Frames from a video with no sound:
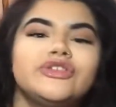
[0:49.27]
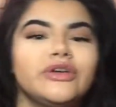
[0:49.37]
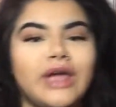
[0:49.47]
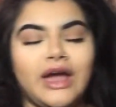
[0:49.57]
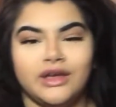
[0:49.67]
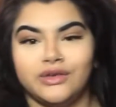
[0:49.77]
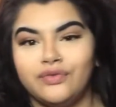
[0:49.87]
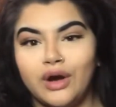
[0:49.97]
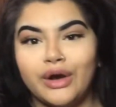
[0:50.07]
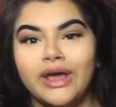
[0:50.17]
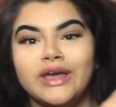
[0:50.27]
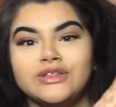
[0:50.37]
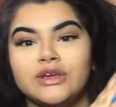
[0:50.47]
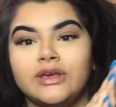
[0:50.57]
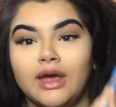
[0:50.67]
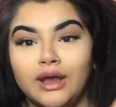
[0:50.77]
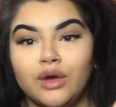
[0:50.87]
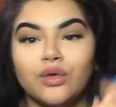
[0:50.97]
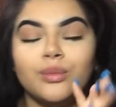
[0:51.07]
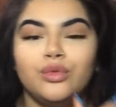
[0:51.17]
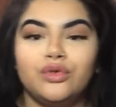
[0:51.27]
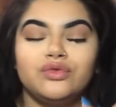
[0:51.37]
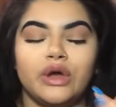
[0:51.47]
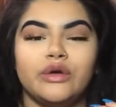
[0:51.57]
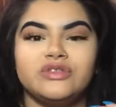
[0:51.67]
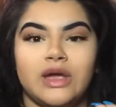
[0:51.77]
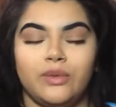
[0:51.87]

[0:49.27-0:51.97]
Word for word: So yeah, as far as getting it removed goes,